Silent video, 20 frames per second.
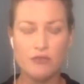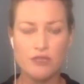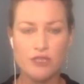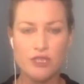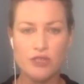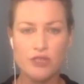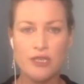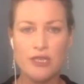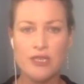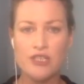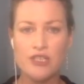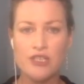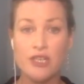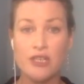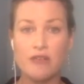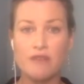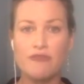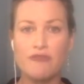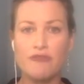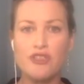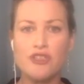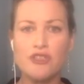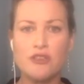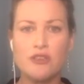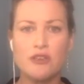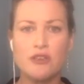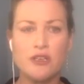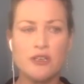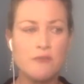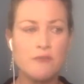so you can actually get a visual
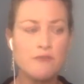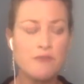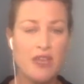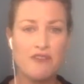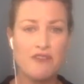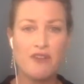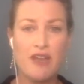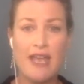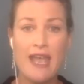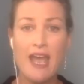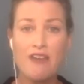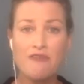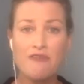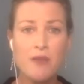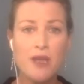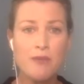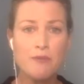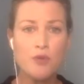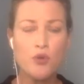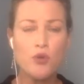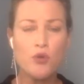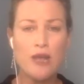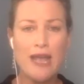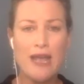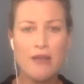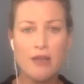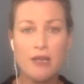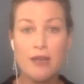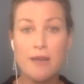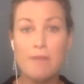on if I have my book,
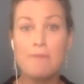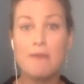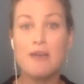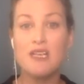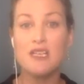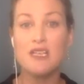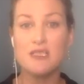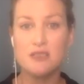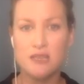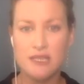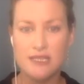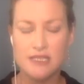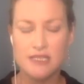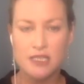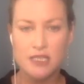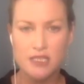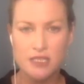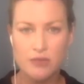how can I monetize this?